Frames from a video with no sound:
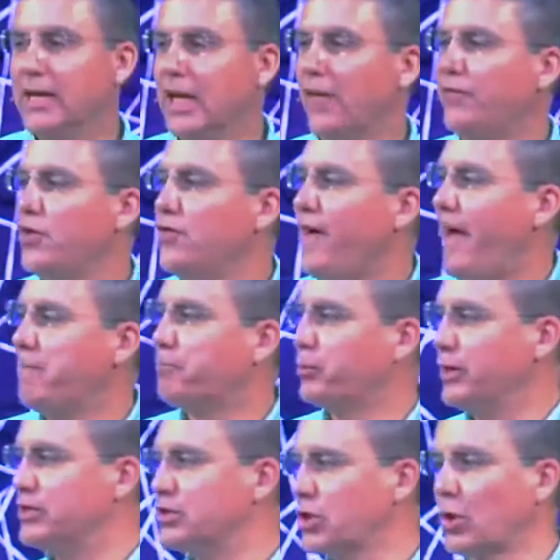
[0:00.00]
If you've had
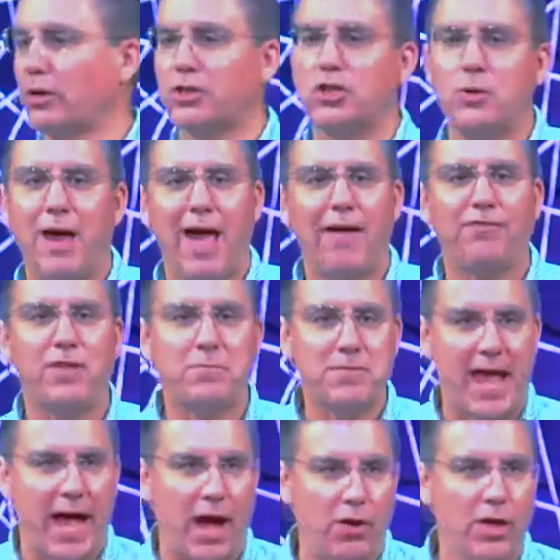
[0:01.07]
preschoolers, you have them
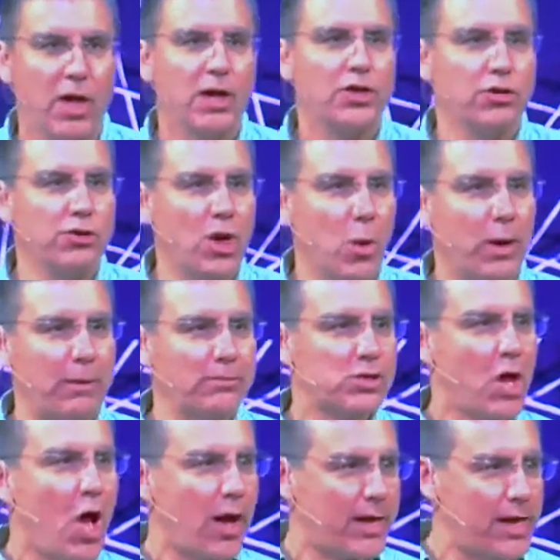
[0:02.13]
now, you know what I'm
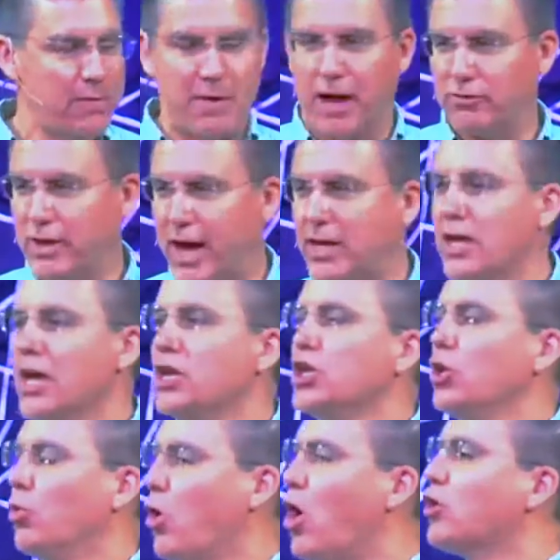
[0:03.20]
talking about, right?
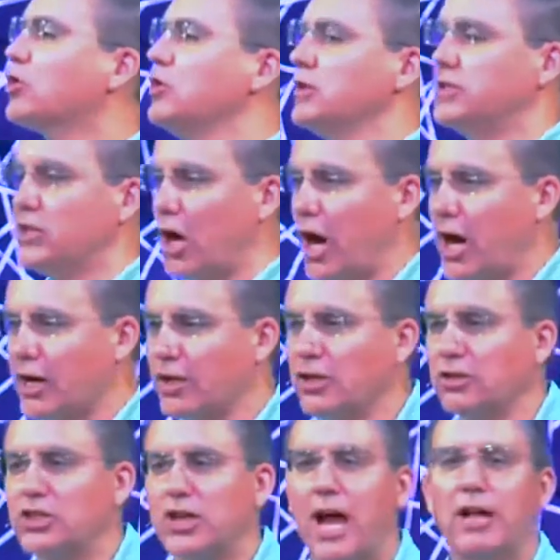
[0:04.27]
You walk through the dark,
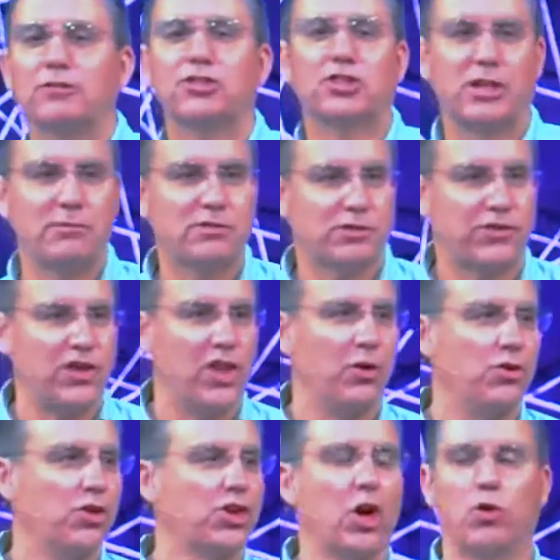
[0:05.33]
your child screams for you,
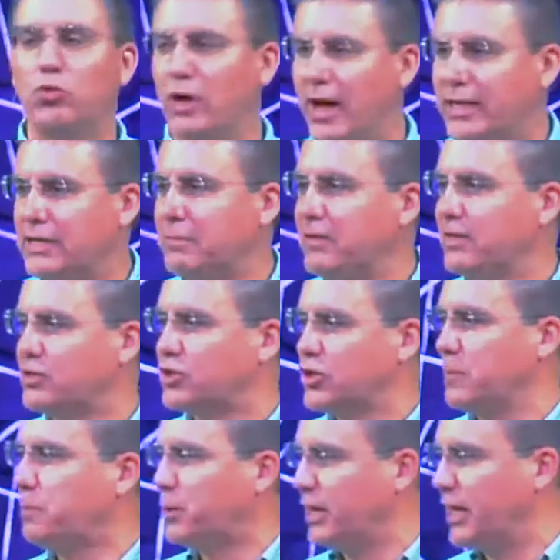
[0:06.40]
you go run to be the
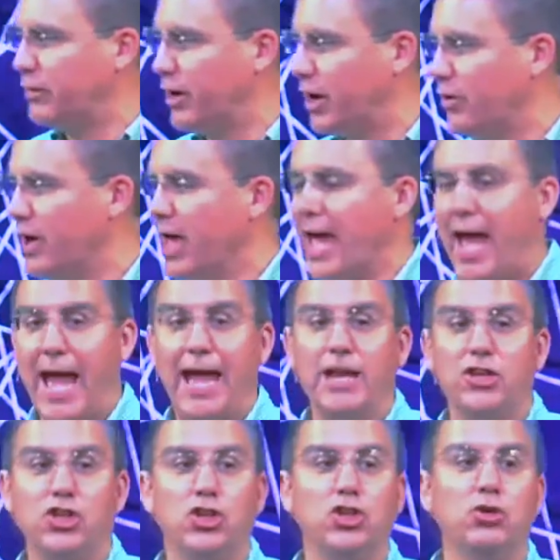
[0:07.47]
superhero,
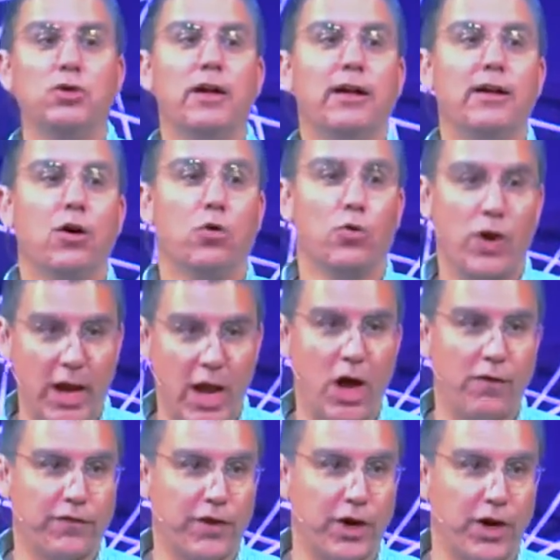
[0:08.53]
and you run
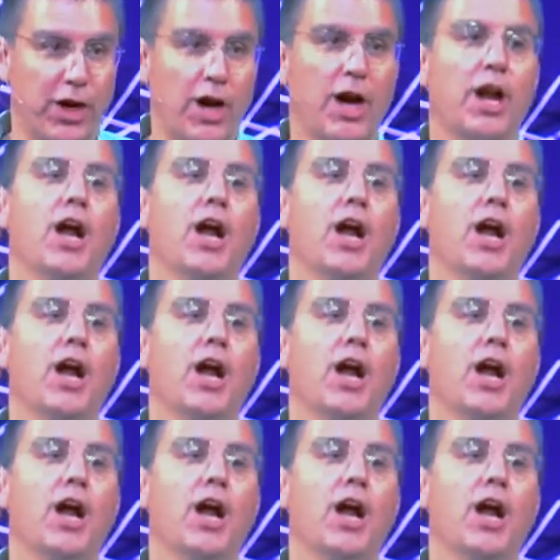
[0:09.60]
over